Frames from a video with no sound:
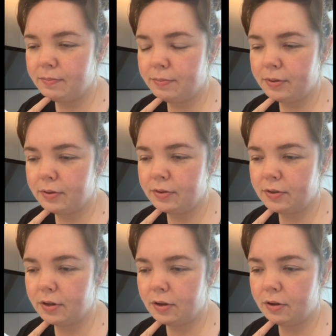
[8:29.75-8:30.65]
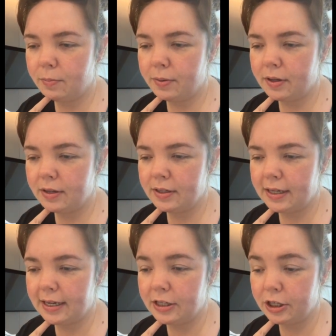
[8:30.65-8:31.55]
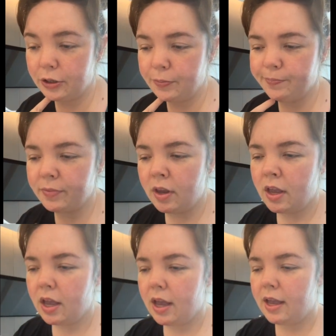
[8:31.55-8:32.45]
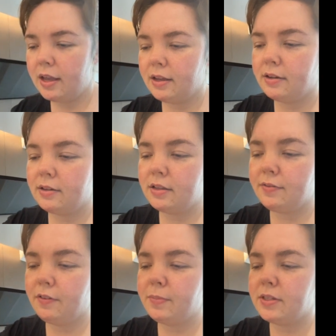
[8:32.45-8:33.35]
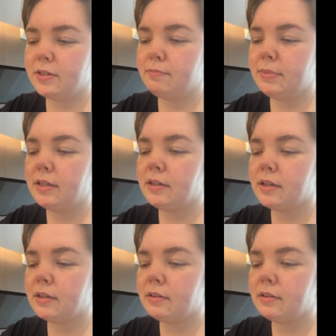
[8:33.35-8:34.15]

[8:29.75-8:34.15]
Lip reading: post-op day two, and they've given me some milk,